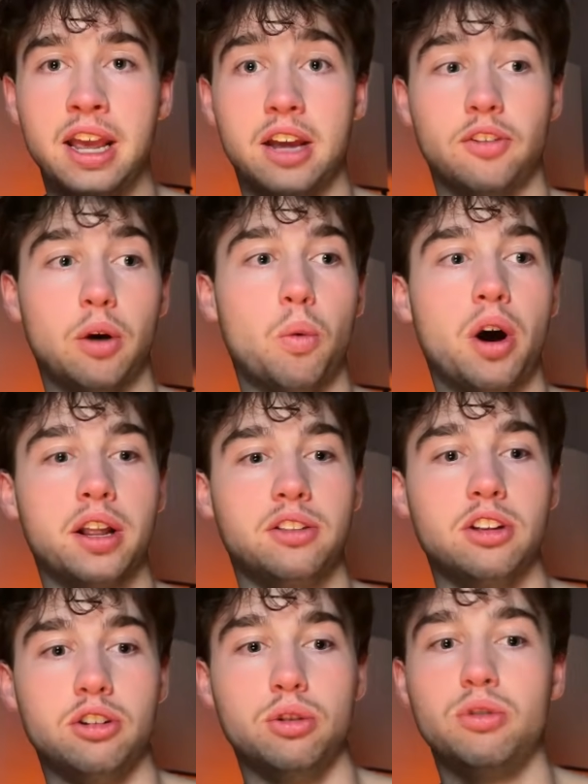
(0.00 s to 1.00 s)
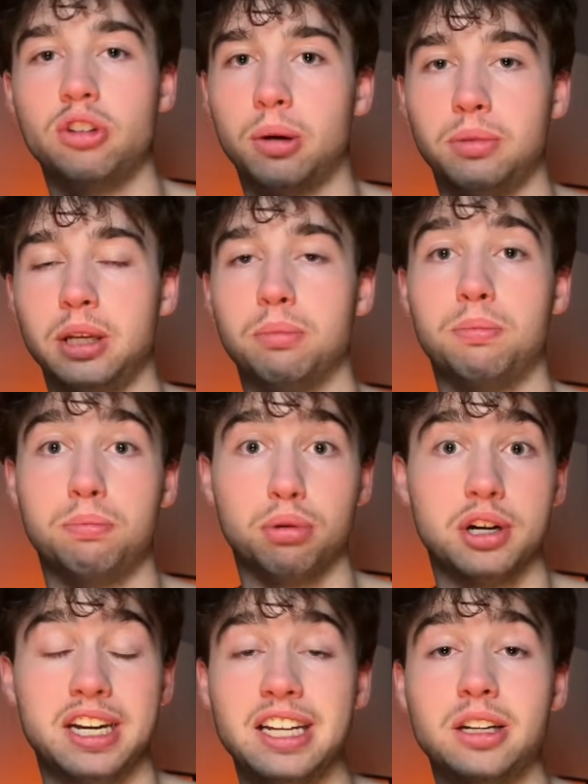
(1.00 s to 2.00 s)
If I want it to do something
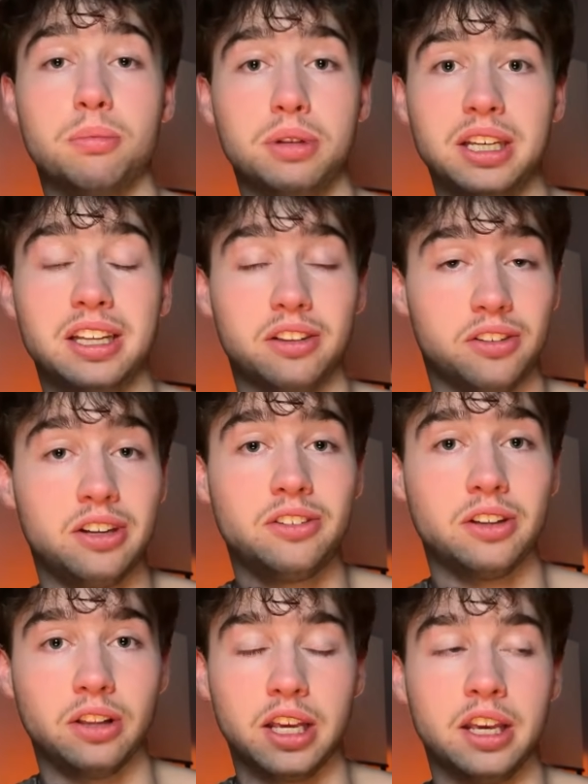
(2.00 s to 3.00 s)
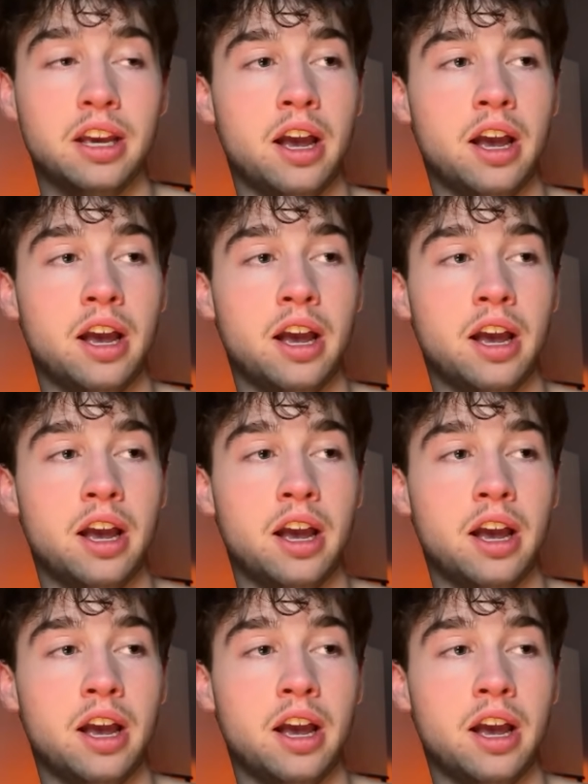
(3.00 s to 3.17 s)
predictably, consistently,